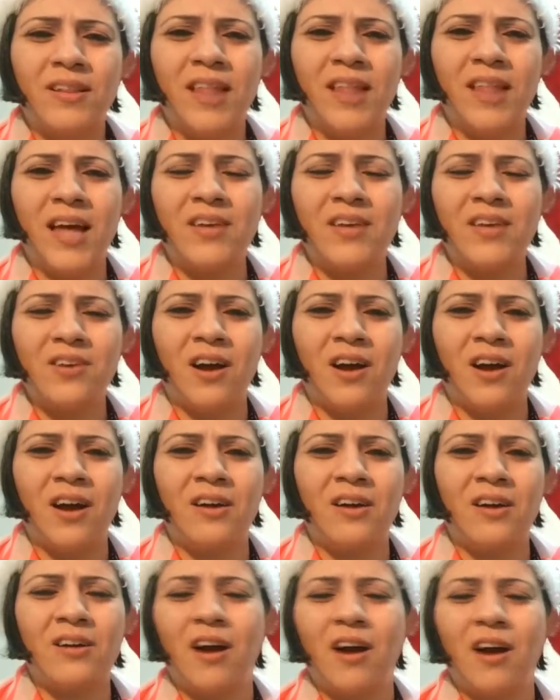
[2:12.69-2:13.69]
that
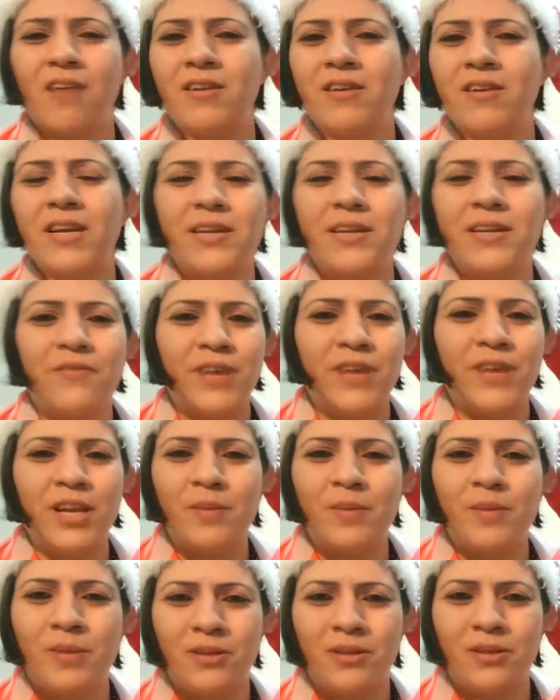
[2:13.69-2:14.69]
are currently
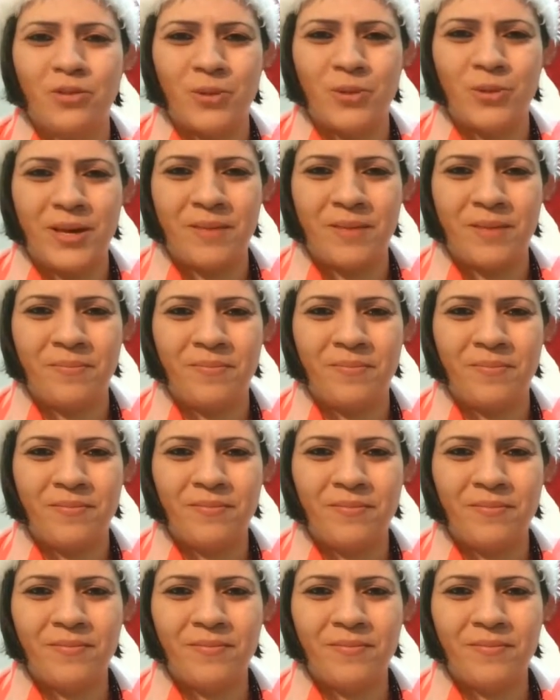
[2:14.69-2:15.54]
available to him,